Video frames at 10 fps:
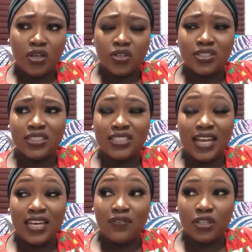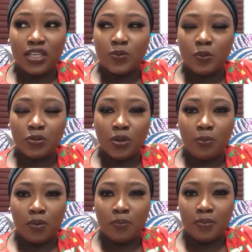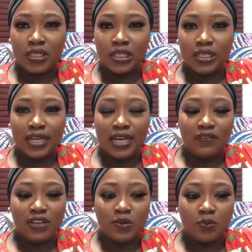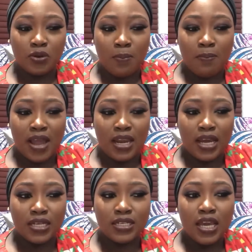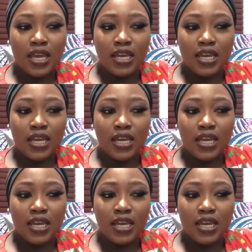Because in that 11 years, people don't born picking. In that 11 years, people don't buy land.